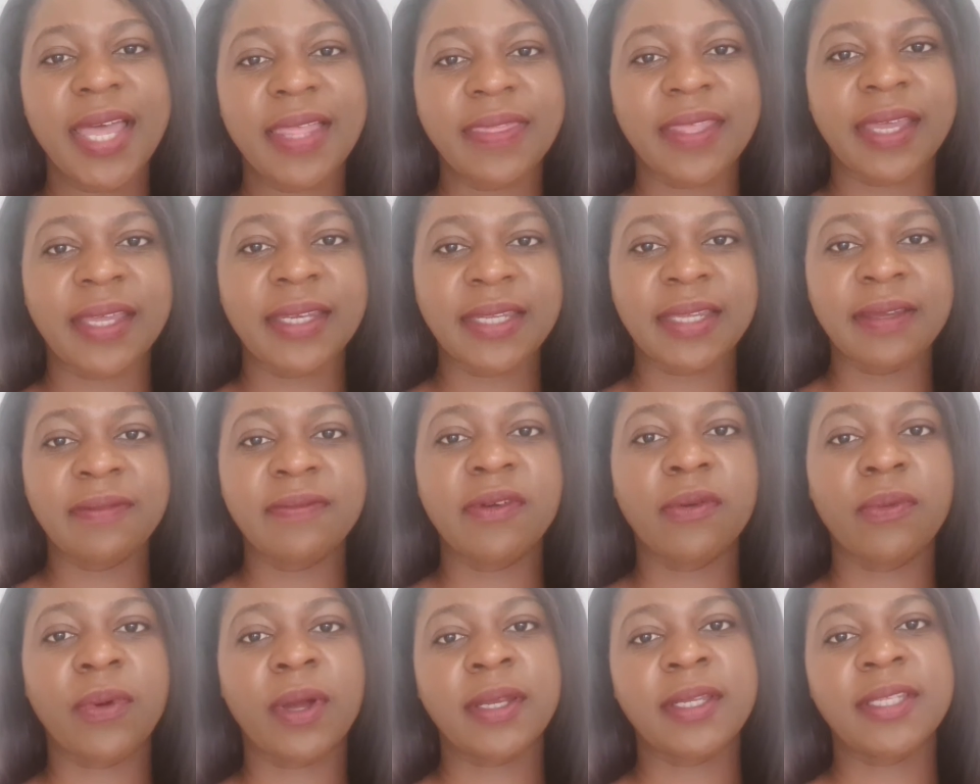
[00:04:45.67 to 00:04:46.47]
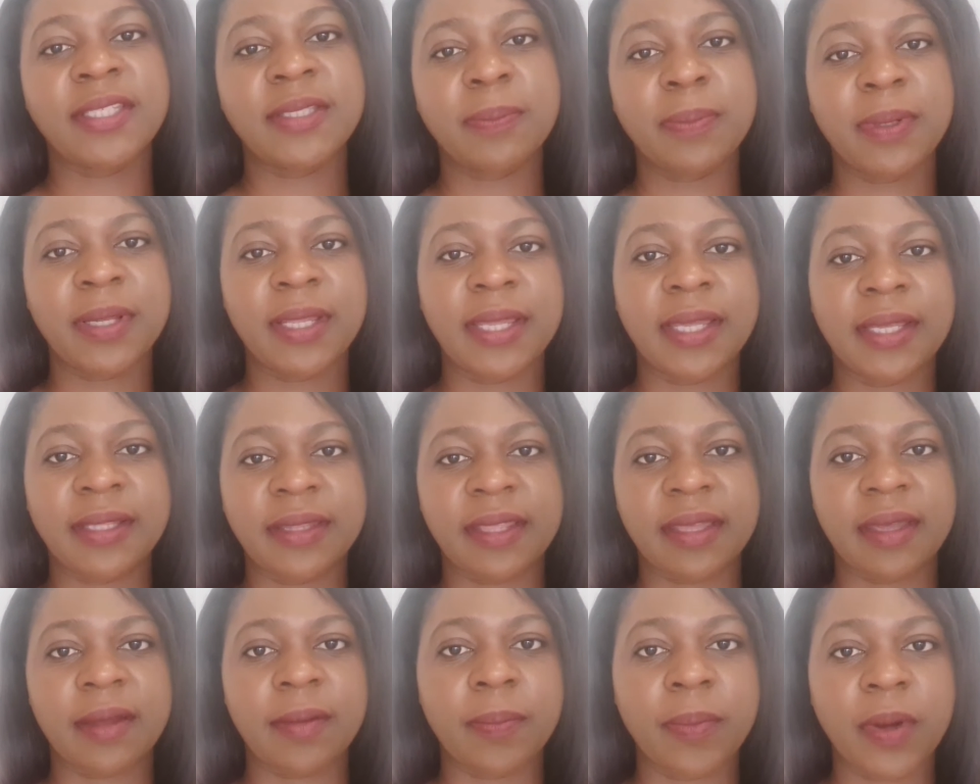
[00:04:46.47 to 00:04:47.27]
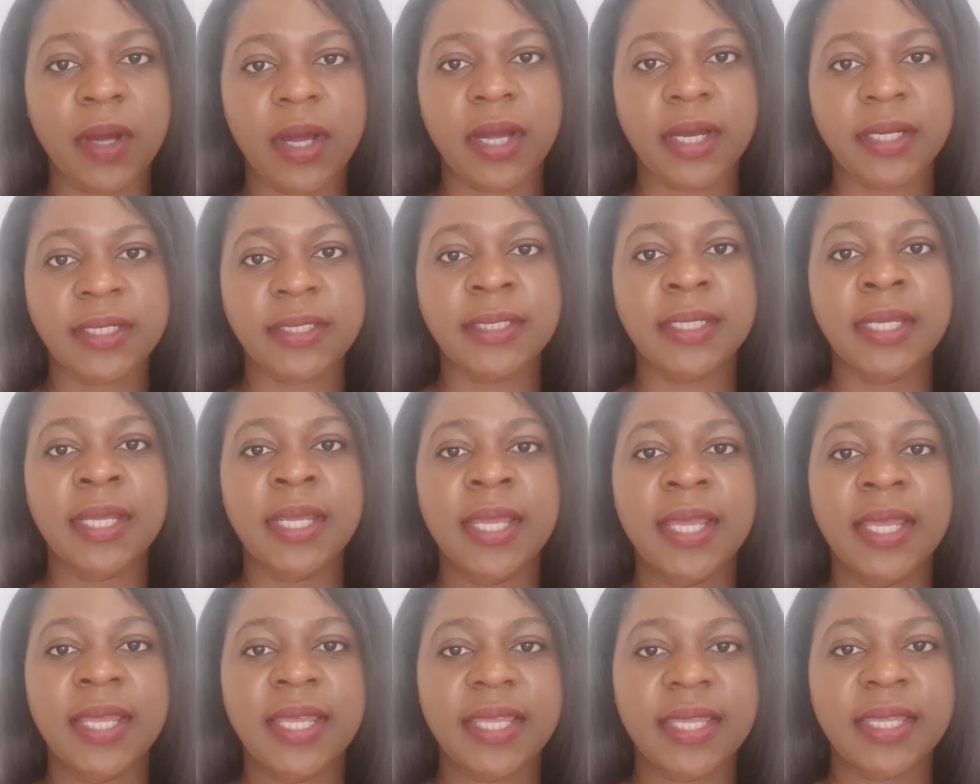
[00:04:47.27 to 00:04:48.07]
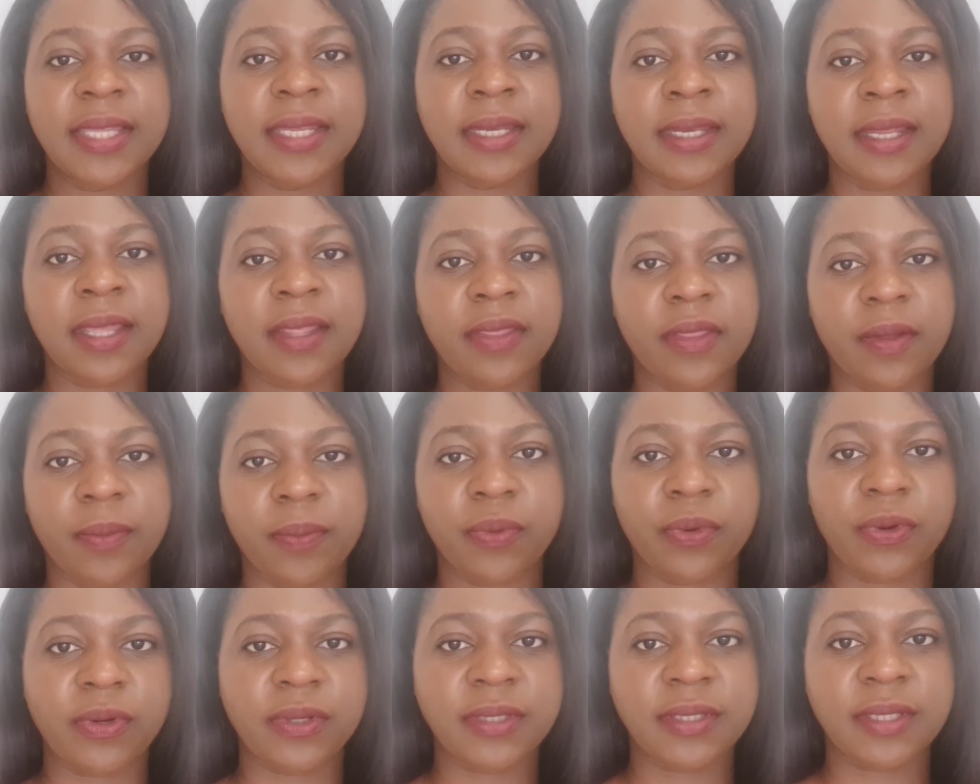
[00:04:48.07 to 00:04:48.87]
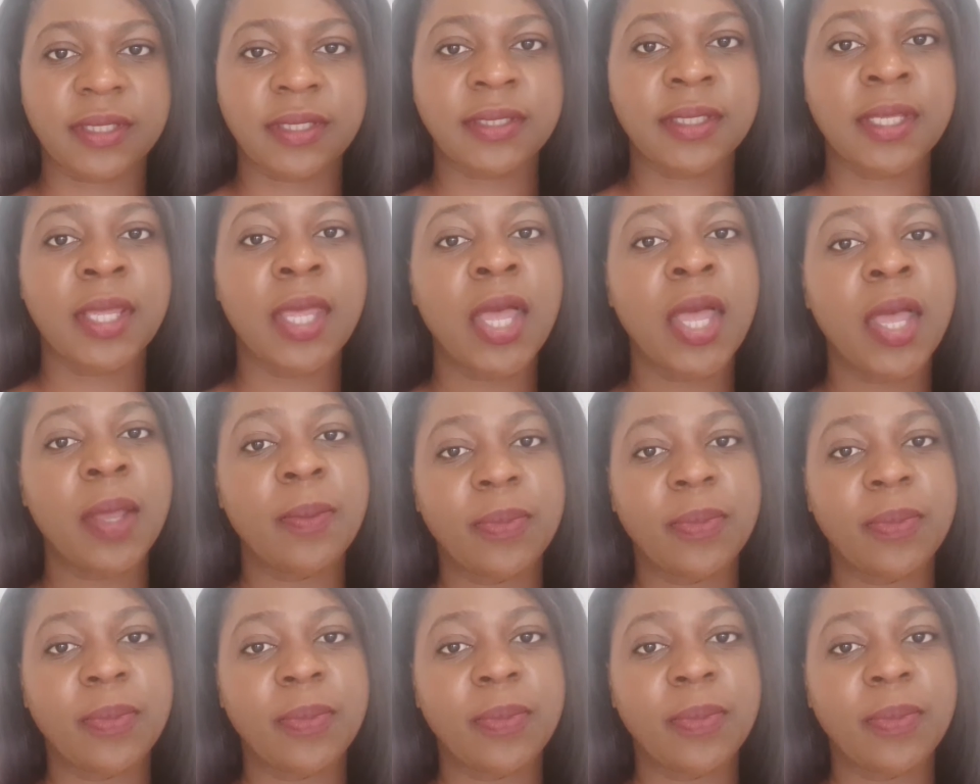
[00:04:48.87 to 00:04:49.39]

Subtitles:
and that everyone is playing their part in the process.